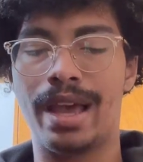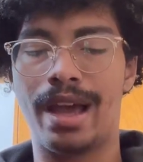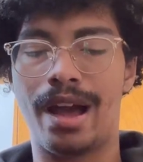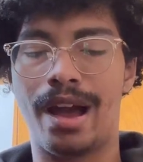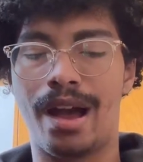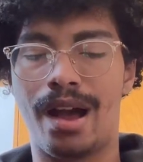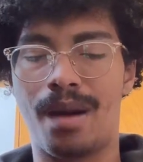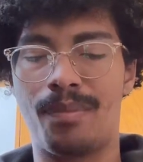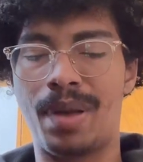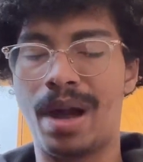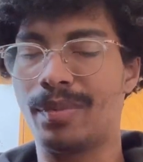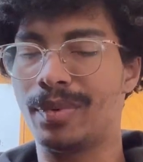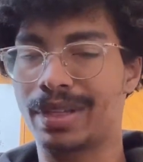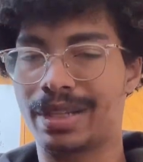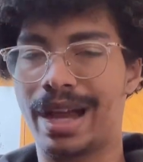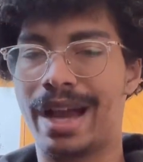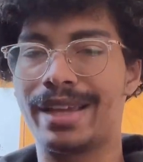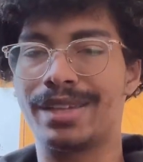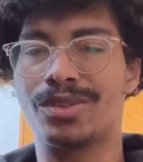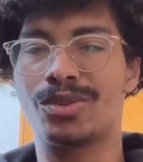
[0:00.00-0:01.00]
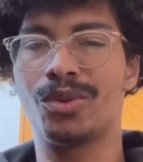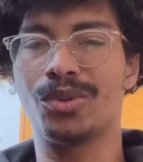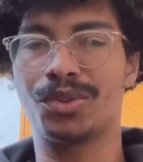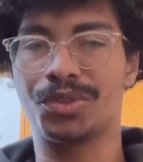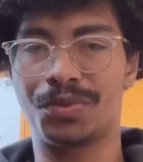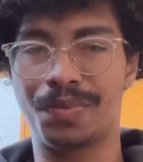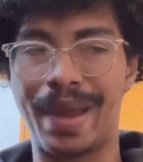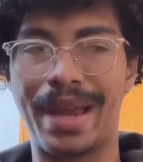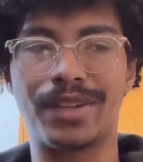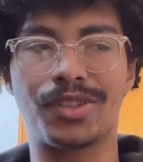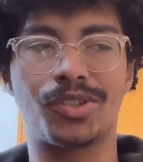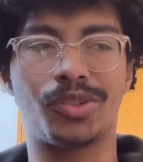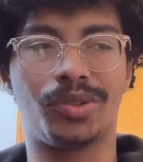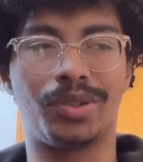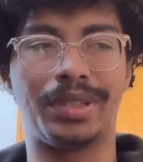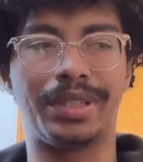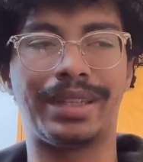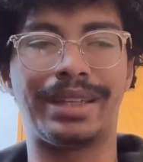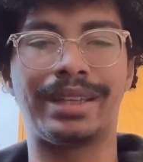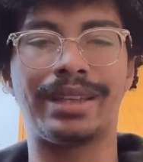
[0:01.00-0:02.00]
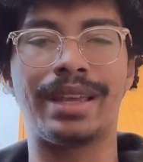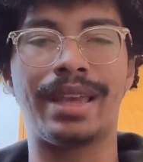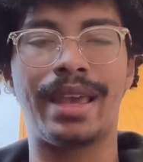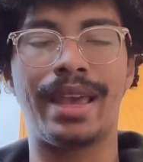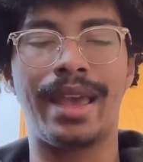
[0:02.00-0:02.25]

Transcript: public high school especially,